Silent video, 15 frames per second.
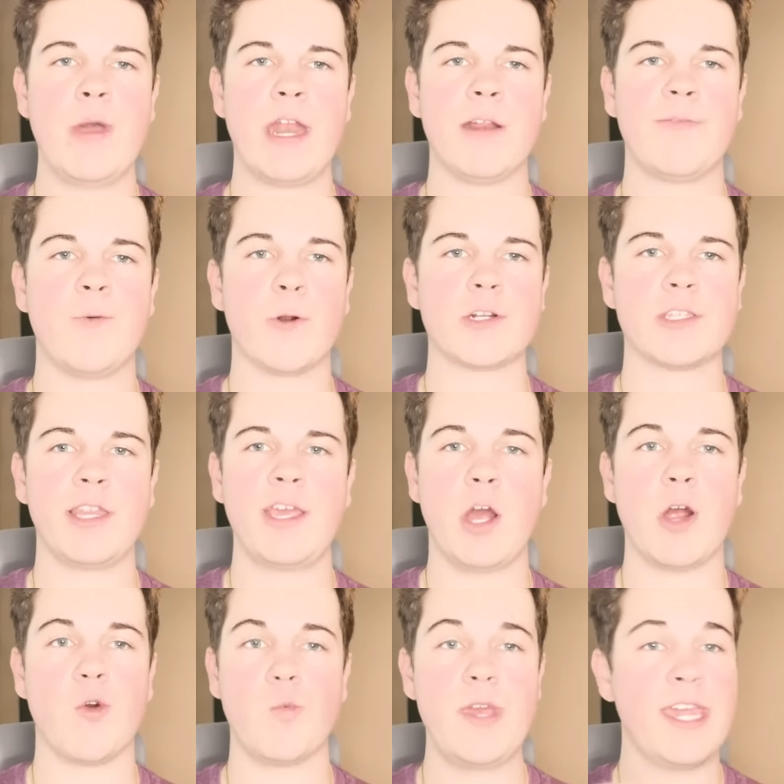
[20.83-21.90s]
And unfortunately,
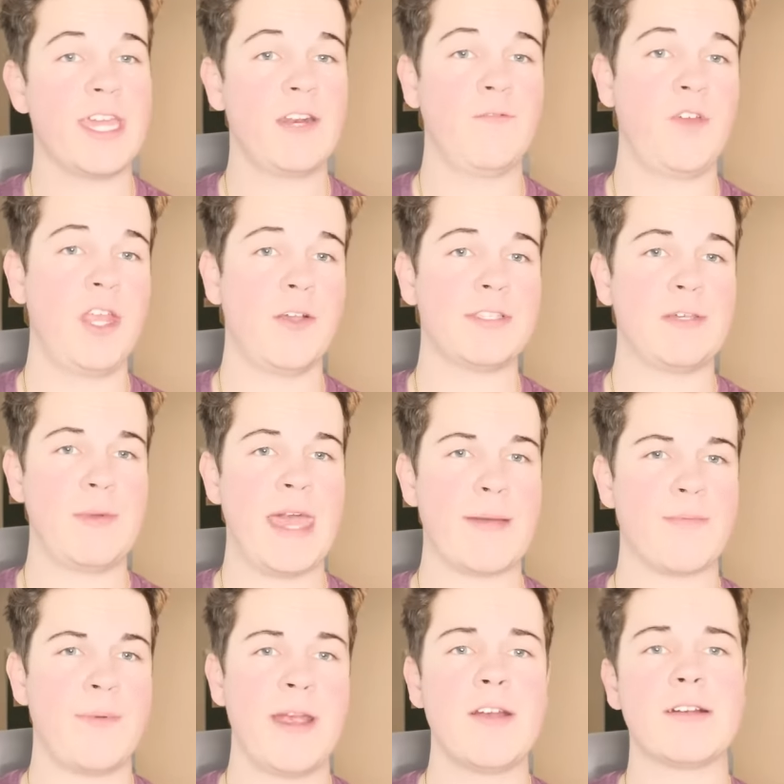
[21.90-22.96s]
our weekend videos that we have
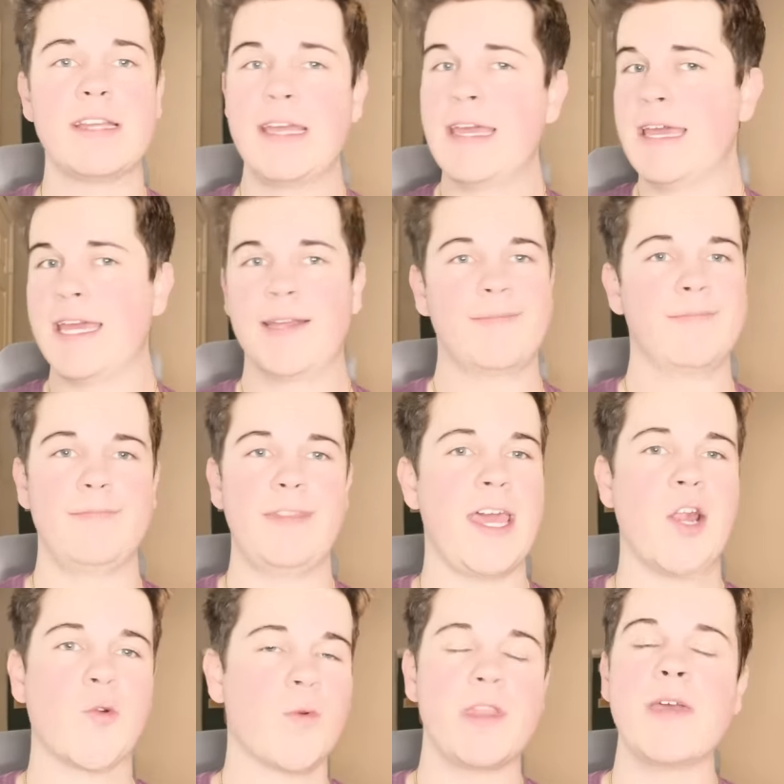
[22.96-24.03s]
prepared they
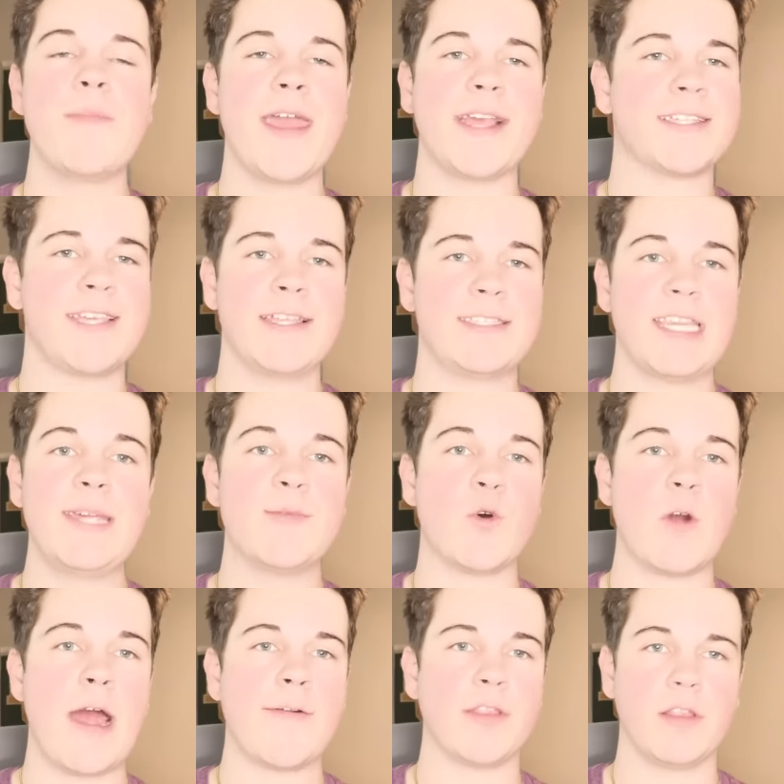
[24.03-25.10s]
don't really make sense
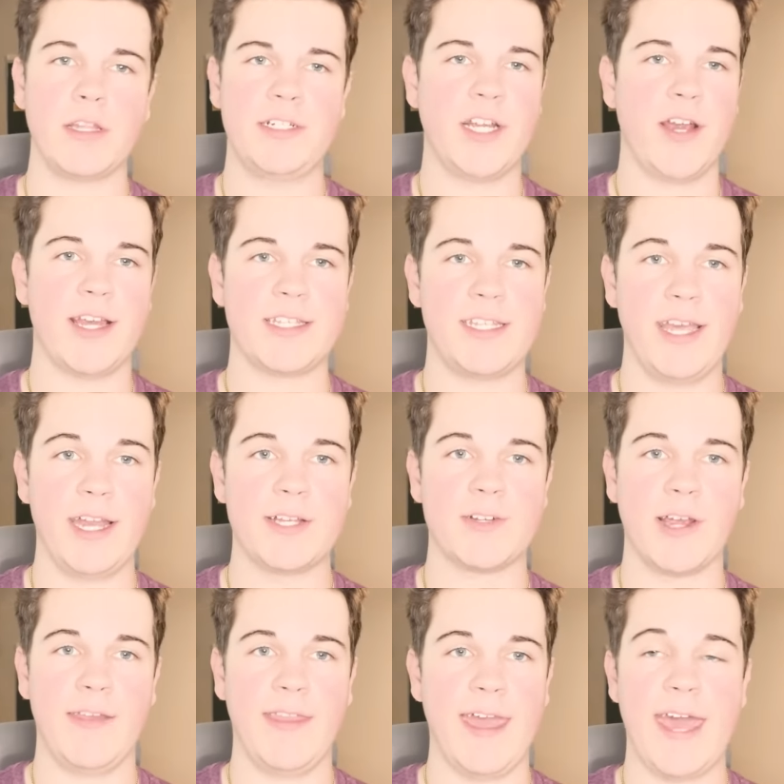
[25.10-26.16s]
anymore after the Legarius Sneed
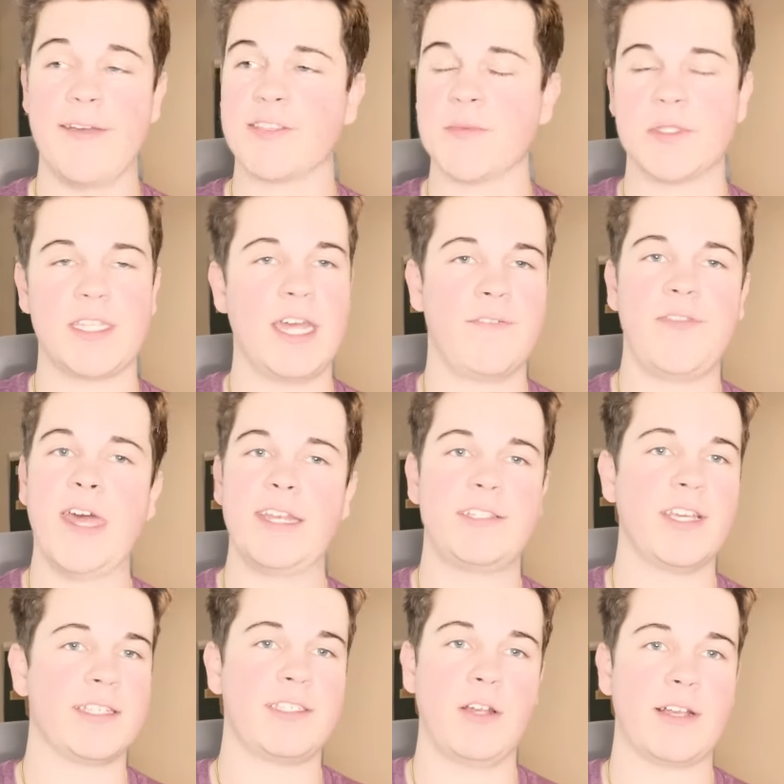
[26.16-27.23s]
trade. They have some stuff that
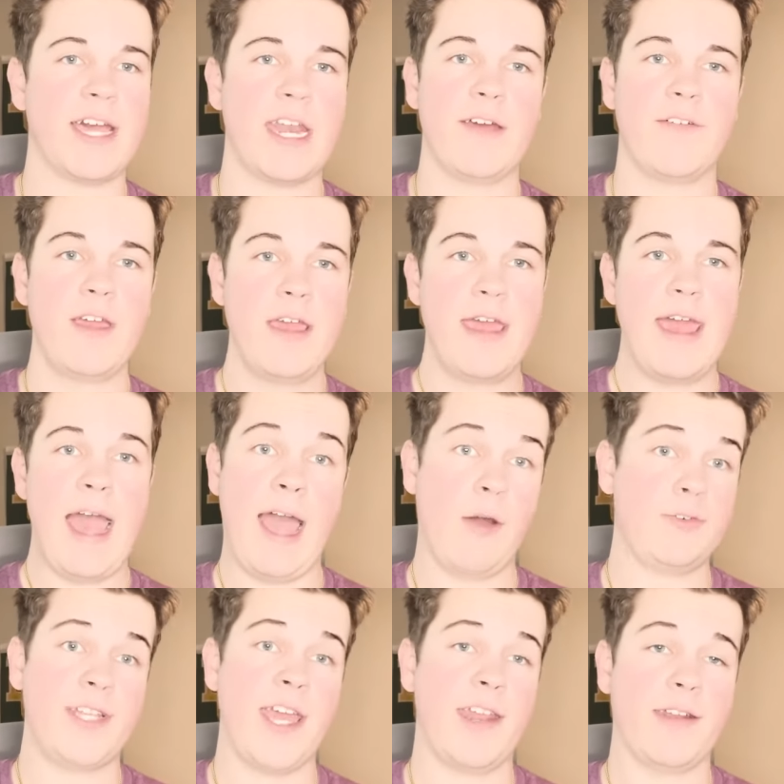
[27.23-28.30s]
just are kind of
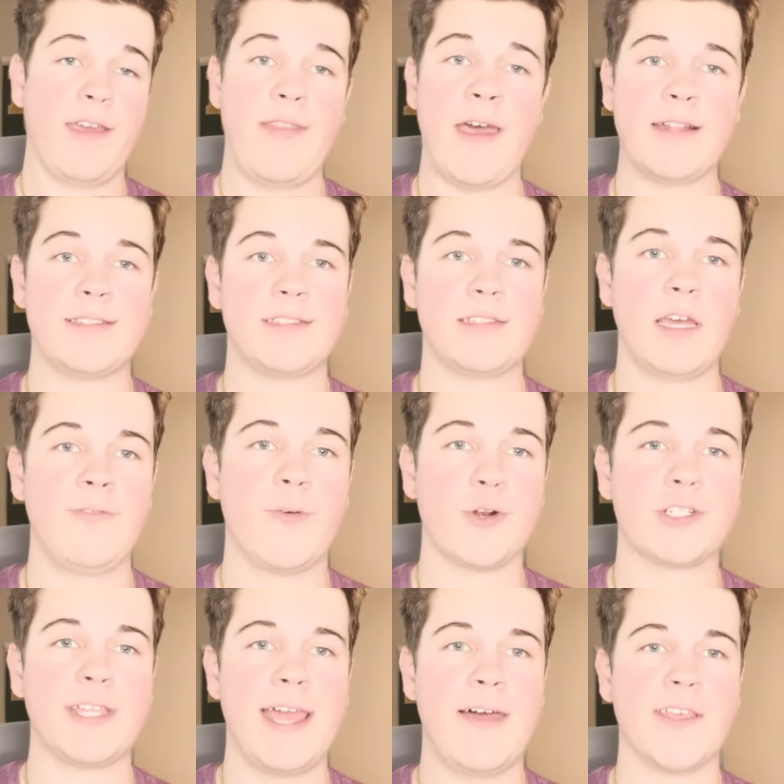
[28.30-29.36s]
outdated, and that's
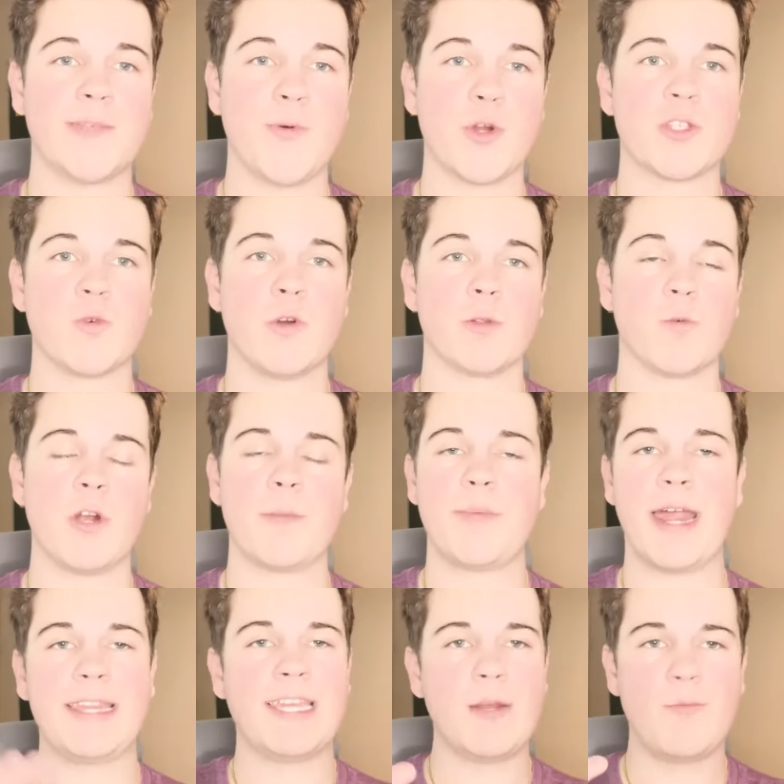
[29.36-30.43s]
unfortunately how the sports world works.
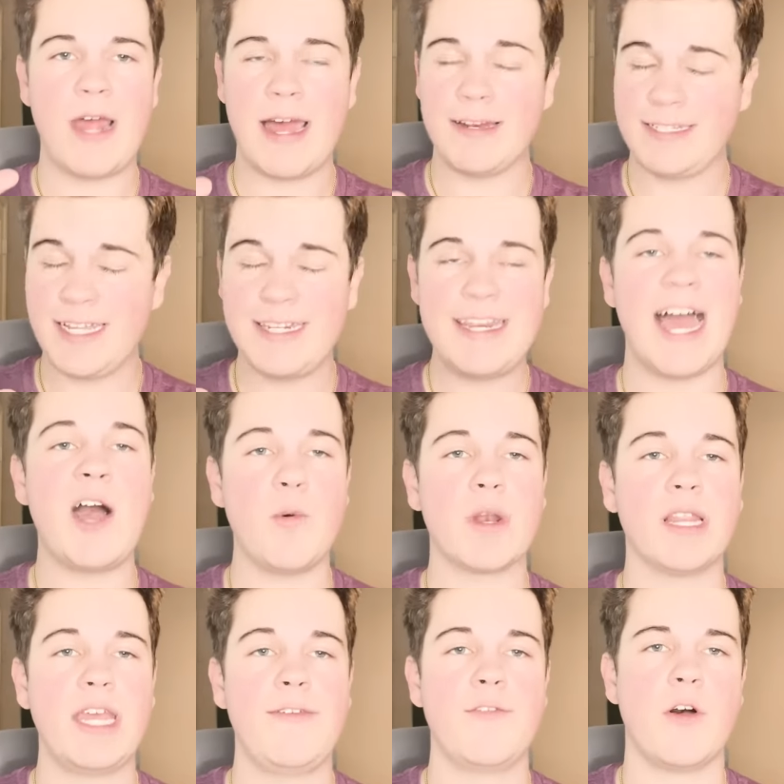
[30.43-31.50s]
But I did not did not want
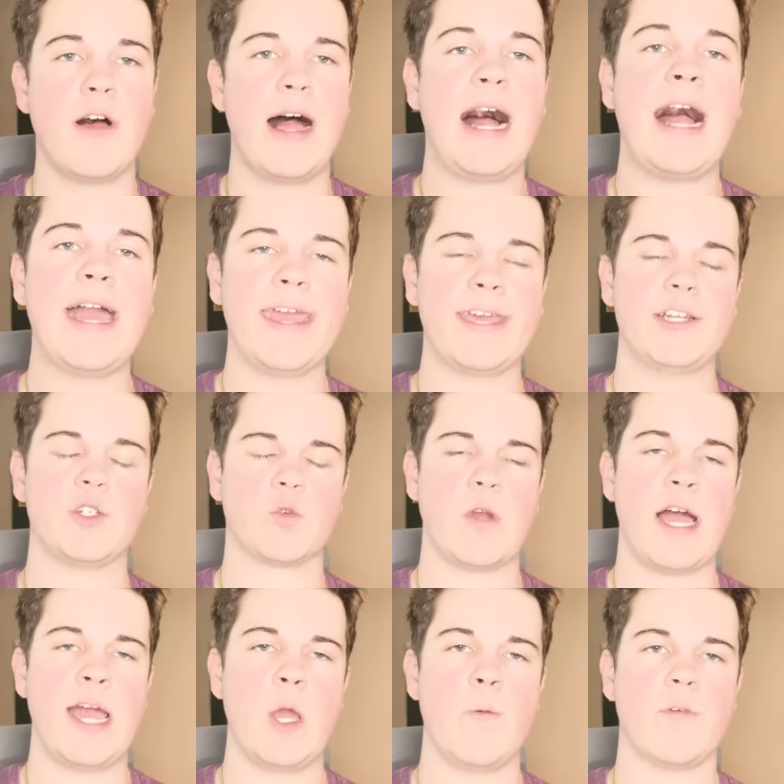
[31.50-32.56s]
to leave y'all high and
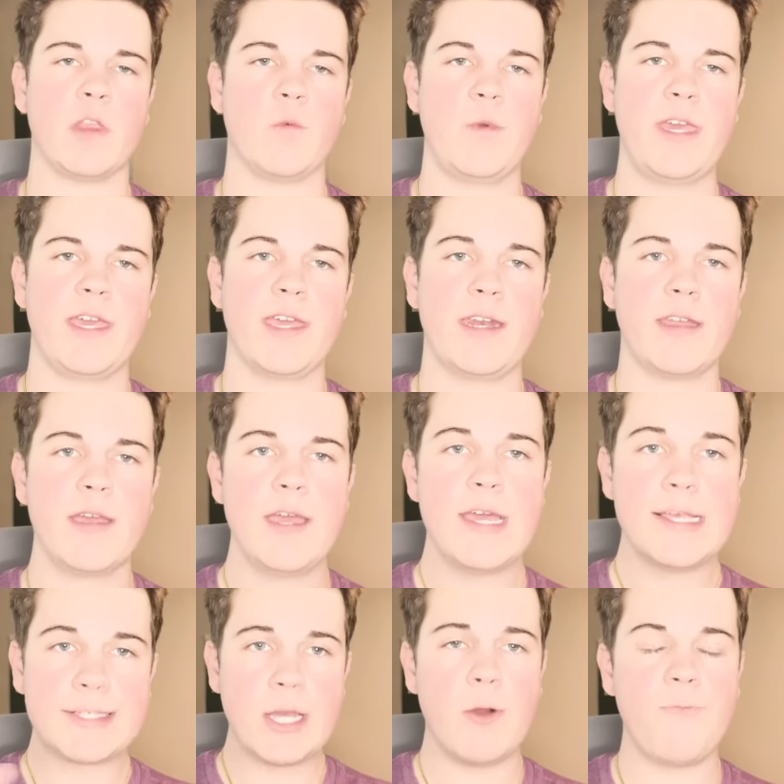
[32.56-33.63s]
dry over the weekend,
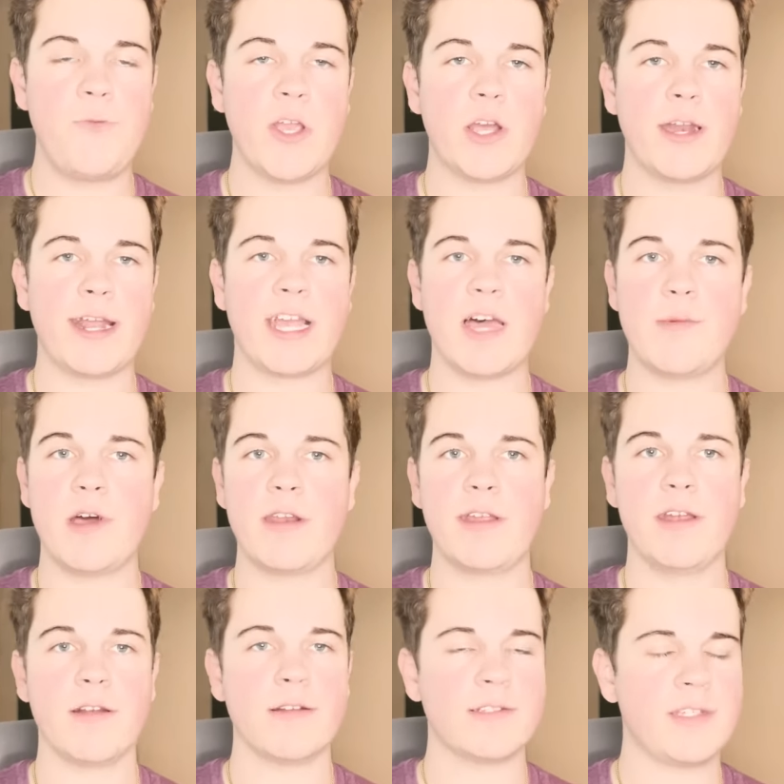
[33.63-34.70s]
so figured I'd come on
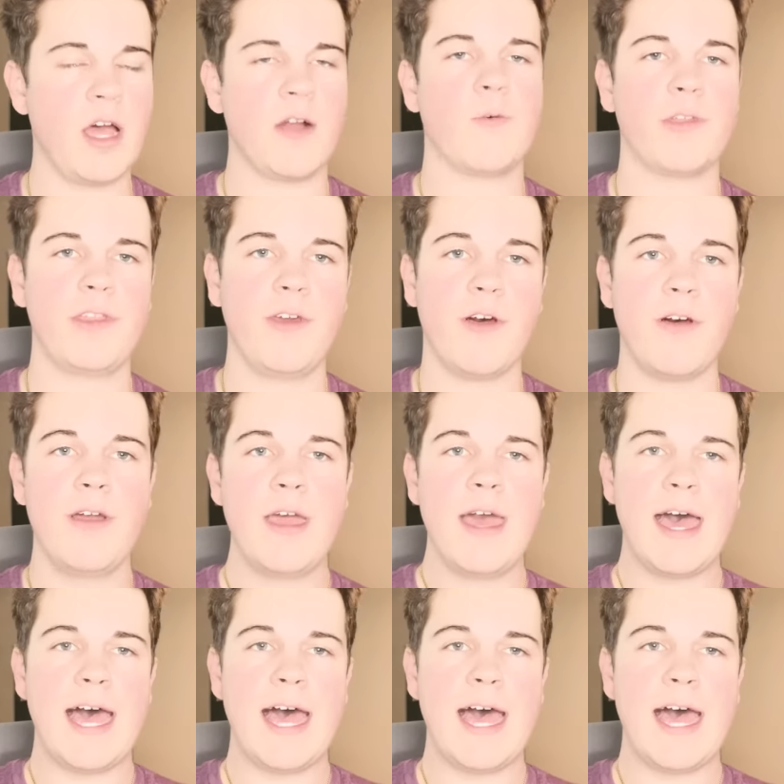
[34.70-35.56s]
here talk with y'all.